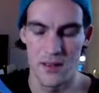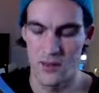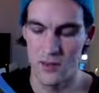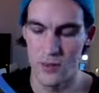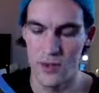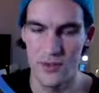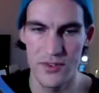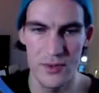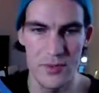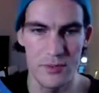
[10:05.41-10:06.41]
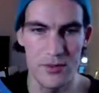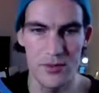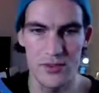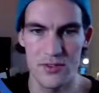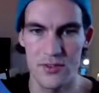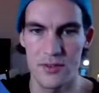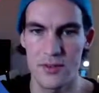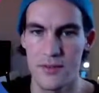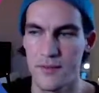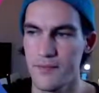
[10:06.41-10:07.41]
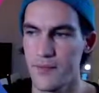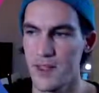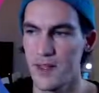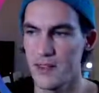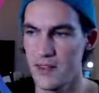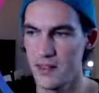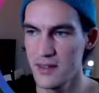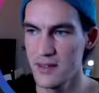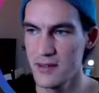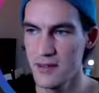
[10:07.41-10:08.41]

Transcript: So we use box, and then